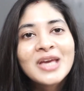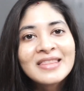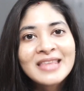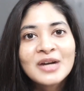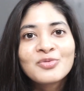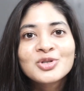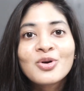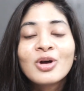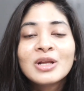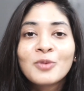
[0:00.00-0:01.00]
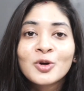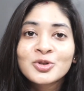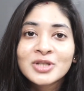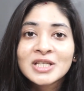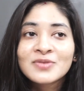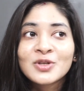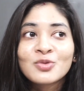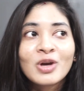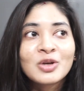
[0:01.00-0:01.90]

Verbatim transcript: Yeah, that was all about today's video.